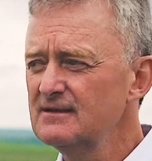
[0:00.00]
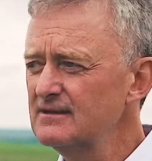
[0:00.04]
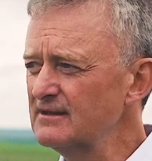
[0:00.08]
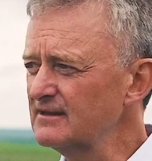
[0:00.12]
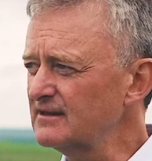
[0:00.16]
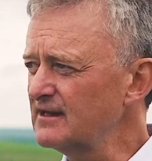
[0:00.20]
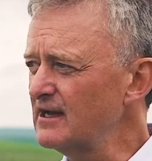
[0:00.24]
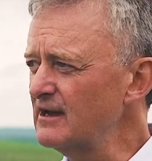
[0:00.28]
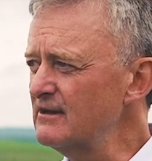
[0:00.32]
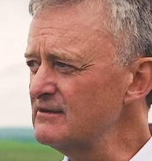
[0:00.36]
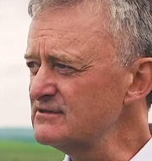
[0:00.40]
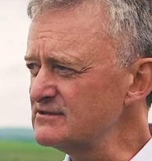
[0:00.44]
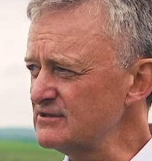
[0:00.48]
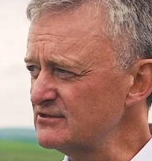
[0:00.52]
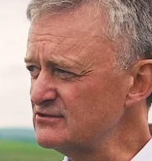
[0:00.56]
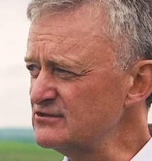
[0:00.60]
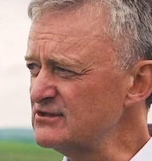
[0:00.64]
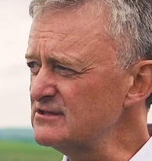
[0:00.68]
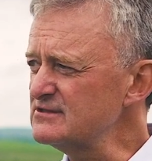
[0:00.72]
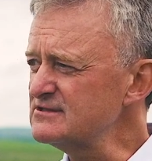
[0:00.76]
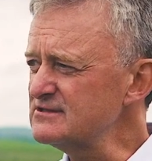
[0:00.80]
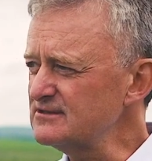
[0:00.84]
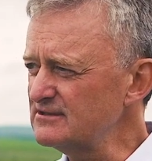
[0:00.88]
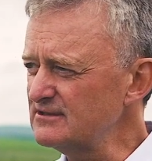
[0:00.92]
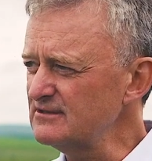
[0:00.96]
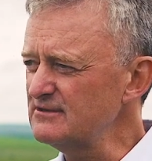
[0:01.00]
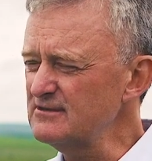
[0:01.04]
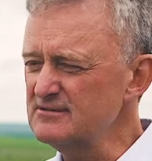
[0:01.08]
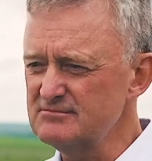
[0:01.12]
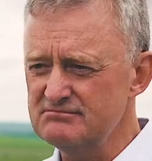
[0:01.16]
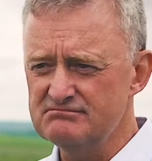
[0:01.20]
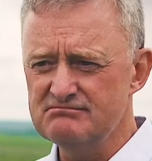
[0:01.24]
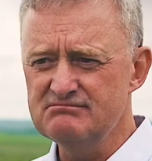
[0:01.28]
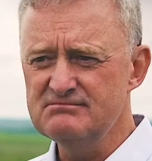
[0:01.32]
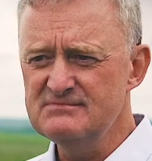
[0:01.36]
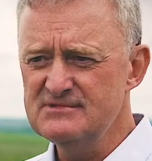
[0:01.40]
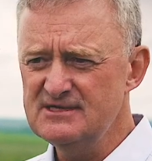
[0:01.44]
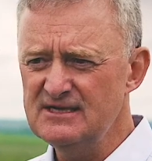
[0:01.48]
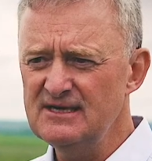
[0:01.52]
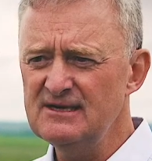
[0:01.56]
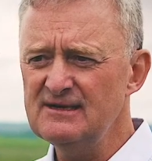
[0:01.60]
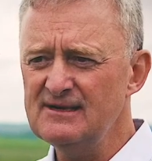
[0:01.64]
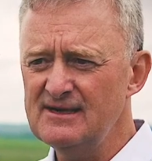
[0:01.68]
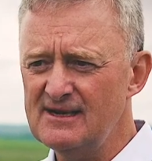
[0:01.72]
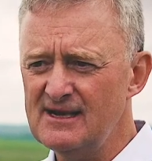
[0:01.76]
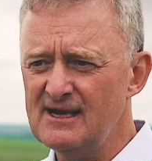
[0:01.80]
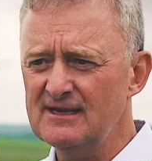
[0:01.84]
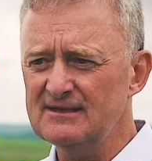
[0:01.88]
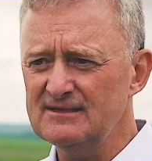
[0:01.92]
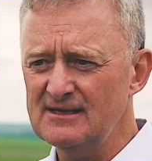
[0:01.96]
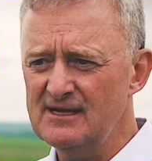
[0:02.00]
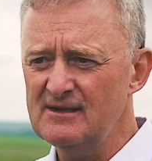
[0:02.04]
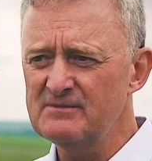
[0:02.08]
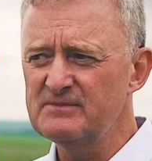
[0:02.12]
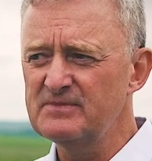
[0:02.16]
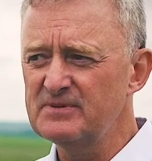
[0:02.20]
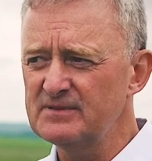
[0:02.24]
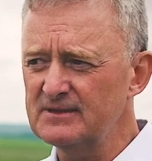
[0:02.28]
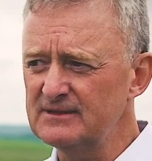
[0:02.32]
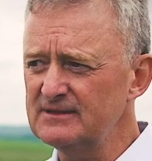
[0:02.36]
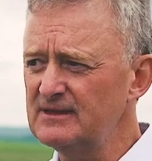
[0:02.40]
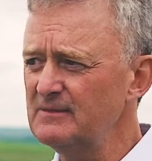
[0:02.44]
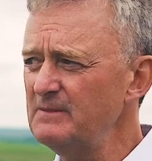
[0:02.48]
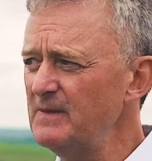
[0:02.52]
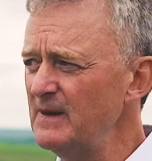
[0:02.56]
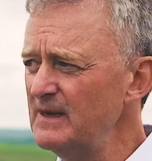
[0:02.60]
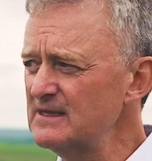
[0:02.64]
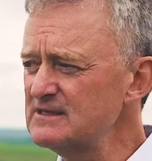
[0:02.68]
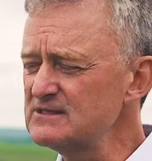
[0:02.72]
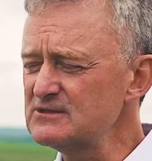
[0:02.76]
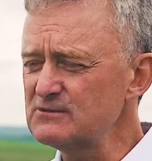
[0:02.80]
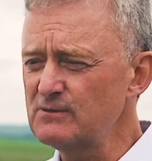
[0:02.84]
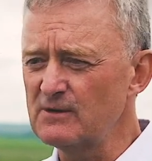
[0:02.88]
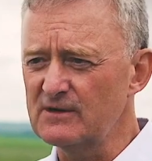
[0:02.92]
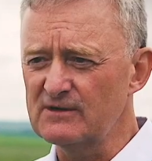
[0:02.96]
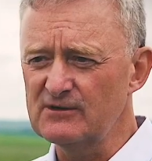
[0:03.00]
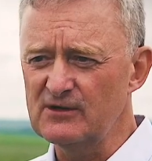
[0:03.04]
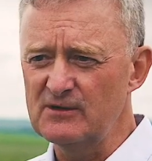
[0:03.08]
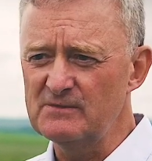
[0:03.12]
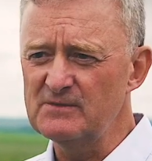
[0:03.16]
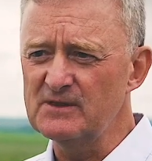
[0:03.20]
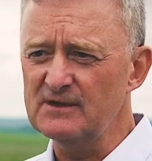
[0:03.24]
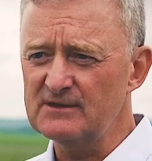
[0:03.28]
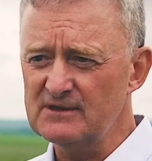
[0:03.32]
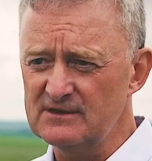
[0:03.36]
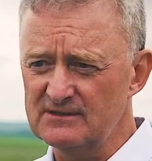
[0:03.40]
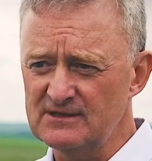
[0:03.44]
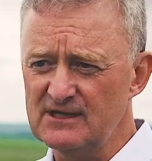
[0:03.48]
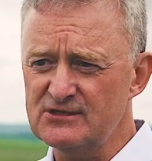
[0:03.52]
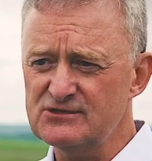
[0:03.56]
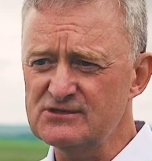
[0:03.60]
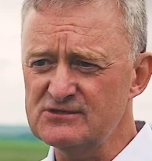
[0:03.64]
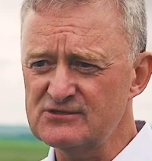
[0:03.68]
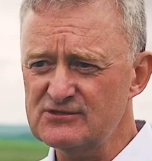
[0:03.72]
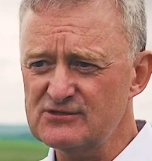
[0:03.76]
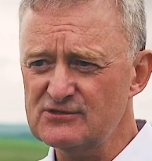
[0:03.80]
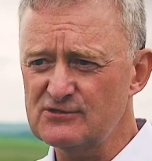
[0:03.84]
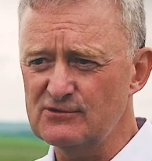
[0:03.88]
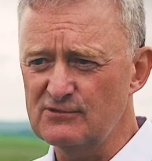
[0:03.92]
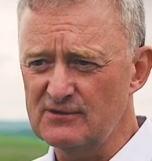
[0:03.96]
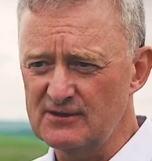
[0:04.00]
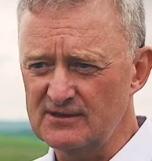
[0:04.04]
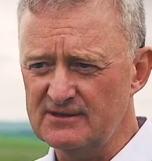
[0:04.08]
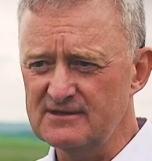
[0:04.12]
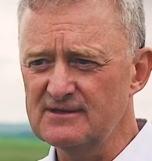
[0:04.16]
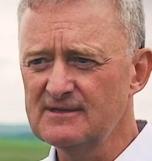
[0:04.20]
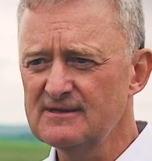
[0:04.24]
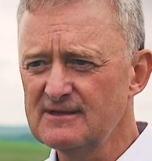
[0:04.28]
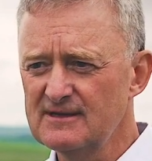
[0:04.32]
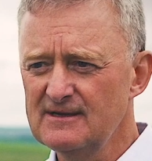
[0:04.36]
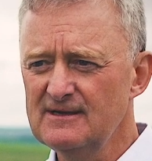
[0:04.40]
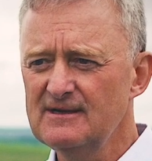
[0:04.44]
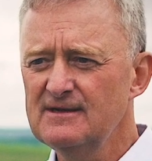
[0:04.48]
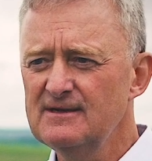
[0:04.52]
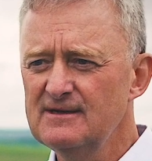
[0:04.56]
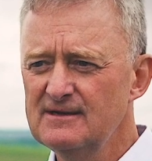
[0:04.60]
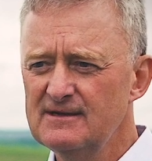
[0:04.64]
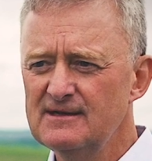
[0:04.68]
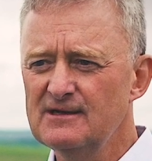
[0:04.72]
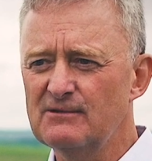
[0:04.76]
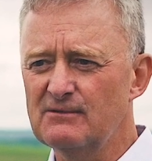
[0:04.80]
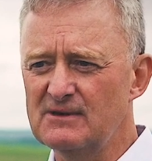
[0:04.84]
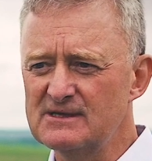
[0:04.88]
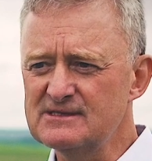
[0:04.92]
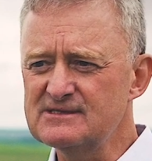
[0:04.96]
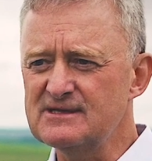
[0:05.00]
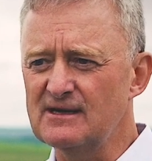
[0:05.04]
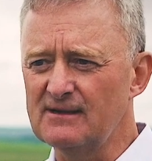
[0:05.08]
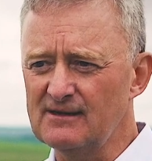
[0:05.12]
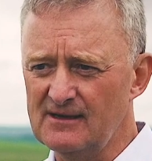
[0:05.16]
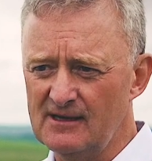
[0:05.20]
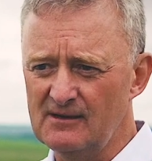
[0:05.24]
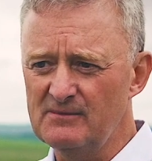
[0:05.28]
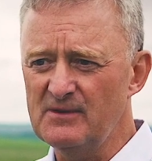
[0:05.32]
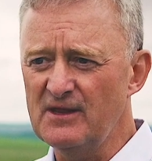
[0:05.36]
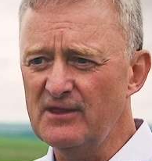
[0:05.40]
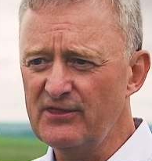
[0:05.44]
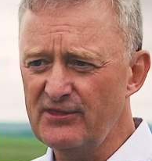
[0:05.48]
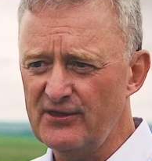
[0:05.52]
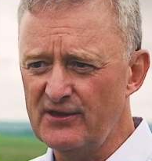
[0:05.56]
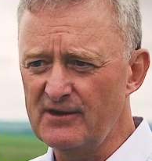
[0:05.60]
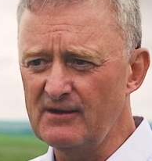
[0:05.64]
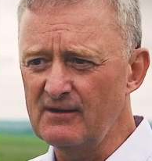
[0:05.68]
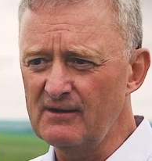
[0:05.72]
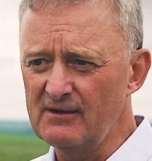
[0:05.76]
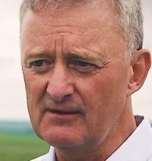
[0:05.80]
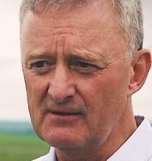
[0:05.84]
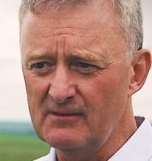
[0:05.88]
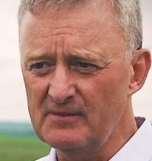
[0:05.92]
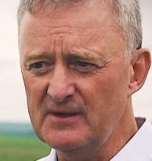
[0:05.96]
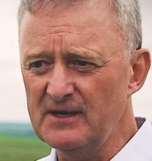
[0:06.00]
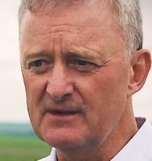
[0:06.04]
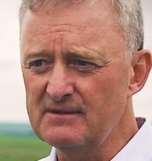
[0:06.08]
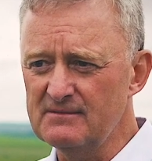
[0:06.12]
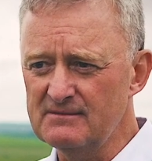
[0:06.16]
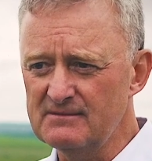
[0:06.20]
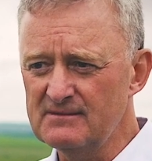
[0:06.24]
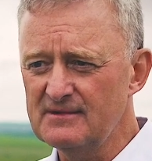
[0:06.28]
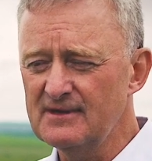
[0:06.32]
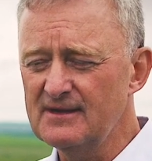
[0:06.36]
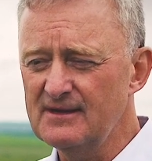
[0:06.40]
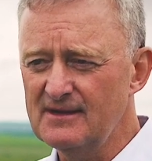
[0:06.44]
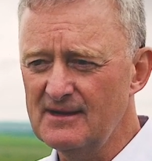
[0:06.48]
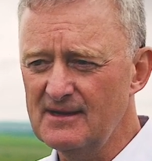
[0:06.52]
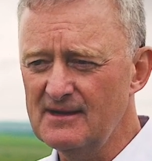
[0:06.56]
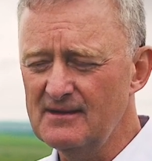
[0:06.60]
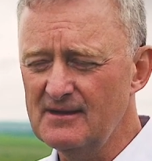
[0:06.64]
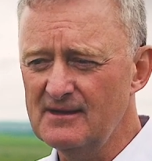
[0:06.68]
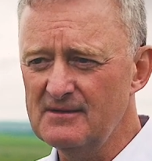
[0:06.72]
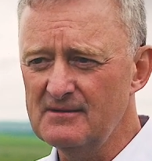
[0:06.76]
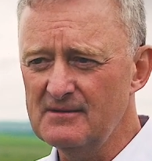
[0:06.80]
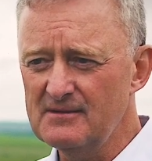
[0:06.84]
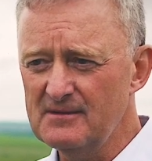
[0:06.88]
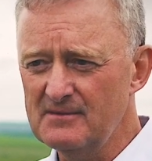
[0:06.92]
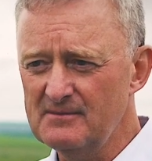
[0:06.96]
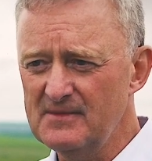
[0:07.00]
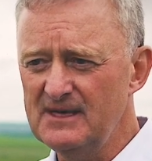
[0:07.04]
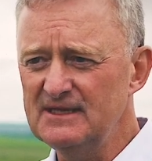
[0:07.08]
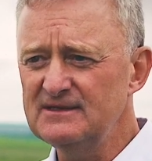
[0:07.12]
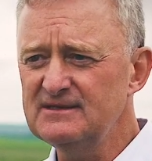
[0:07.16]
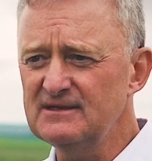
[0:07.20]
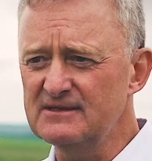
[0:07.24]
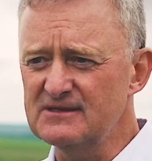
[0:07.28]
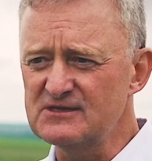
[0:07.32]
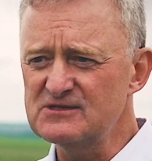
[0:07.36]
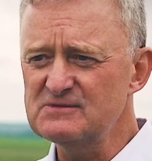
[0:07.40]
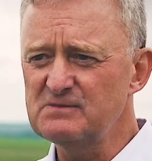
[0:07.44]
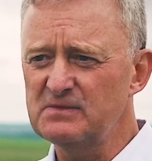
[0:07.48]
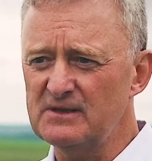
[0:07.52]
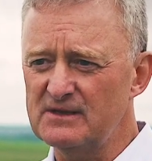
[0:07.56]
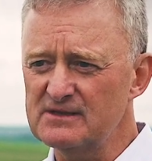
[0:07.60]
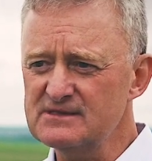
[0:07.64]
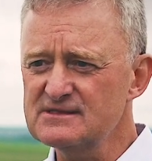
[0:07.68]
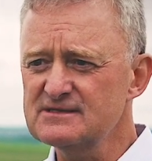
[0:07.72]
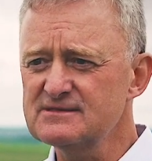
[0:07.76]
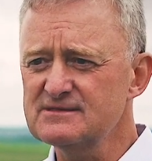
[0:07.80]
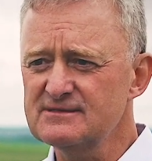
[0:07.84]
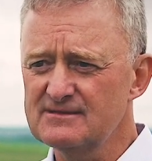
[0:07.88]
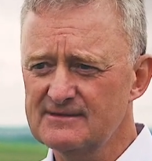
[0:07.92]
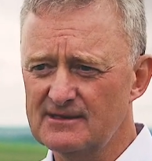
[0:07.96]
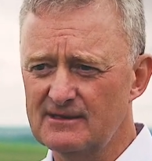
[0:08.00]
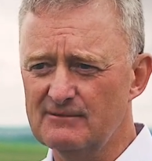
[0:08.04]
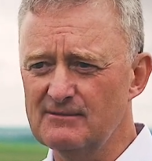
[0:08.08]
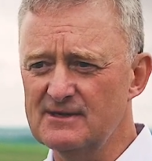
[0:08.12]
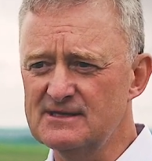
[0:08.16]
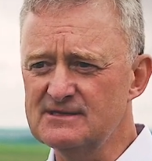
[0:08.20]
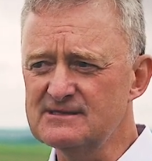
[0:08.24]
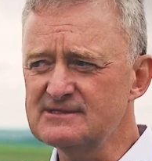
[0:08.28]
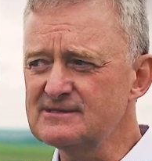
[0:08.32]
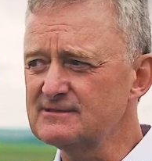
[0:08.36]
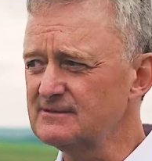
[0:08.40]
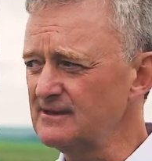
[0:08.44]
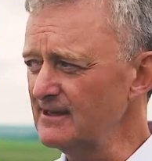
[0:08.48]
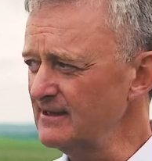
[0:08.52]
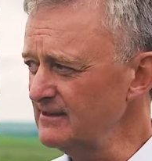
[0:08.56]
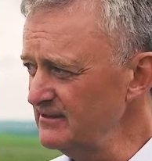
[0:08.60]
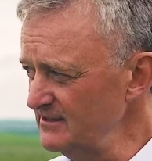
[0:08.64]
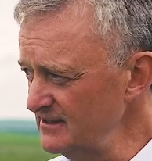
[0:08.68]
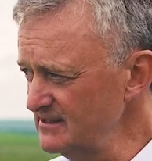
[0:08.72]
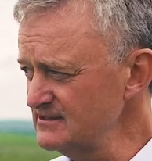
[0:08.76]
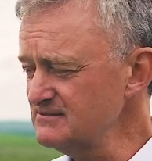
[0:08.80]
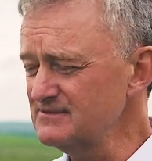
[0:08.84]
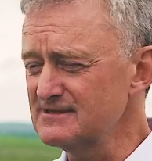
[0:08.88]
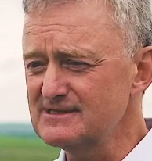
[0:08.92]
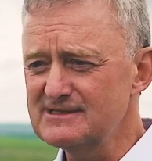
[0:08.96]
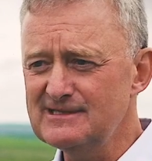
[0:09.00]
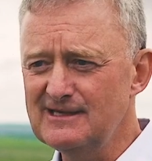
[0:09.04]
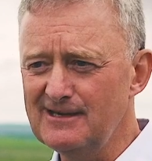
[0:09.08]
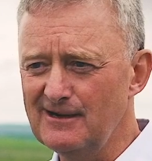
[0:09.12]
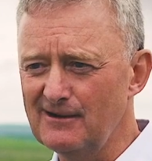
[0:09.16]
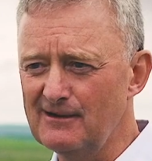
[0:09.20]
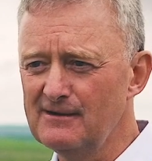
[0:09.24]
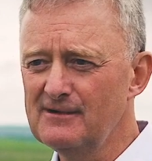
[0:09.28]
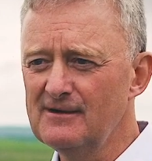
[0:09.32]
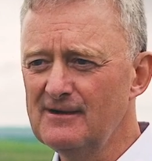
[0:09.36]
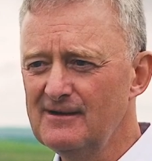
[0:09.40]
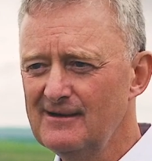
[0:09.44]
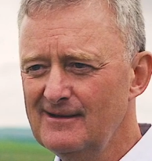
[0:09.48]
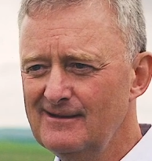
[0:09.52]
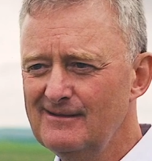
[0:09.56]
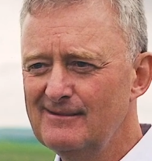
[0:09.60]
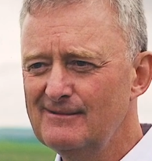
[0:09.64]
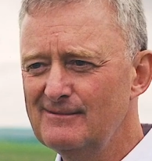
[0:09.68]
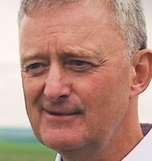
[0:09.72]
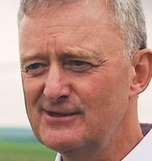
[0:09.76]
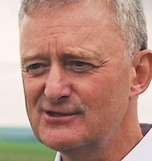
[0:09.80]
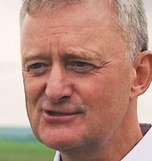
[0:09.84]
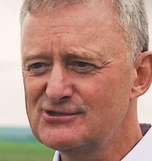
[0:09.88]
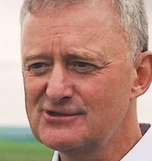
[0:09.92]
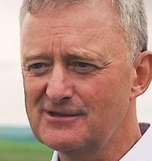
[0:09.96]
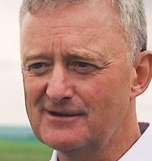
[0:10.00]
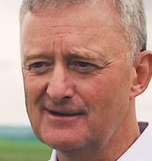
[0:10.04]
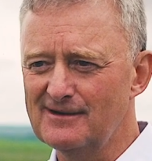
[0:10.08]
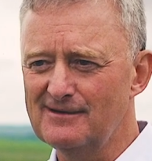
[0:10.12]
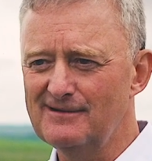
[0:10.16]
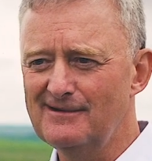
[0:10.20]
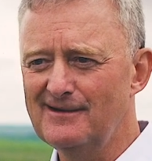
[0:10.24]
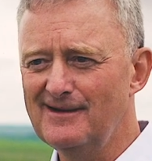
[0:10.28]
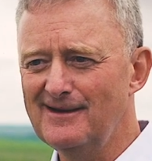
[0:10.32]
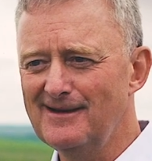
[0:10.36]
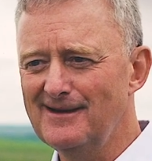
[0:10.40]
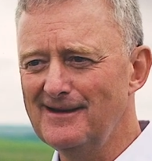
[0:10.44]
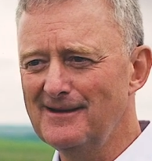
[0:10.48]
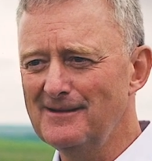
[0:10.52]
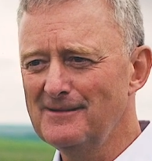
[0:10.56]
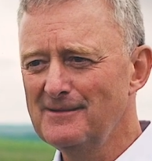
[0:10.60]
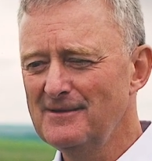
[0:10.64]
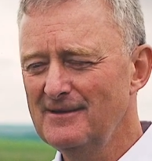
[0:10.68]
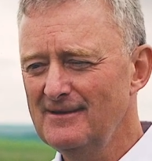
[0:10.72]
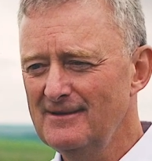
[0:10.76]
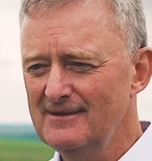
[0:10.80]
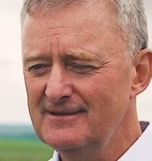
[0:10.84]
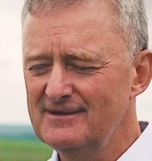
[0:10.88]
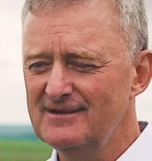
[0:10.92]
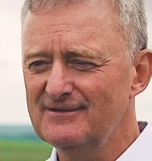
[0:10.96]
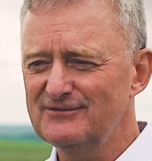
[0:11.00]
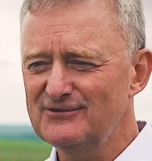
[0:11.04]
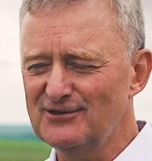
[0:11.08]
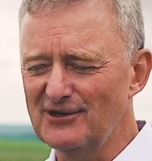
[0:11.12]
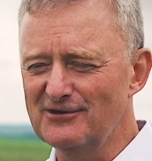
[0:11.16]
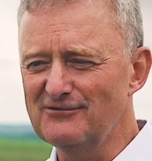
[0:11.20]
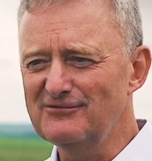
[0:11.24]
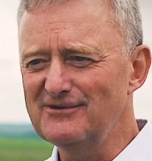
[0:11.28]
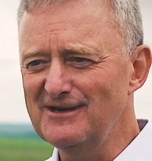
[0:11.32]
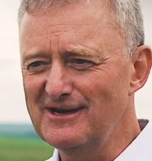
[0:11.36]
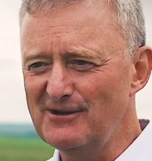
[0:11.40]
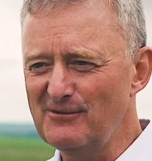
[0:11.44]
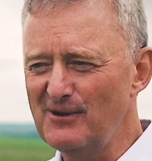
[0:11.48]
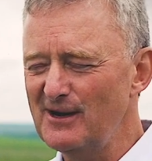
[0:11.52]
The cows are just on nearly ad lib. It depends what group their conditions scored. The ones that are a little bit thinner will be on a maintenance plus. The ones like these ones here, which are they've done really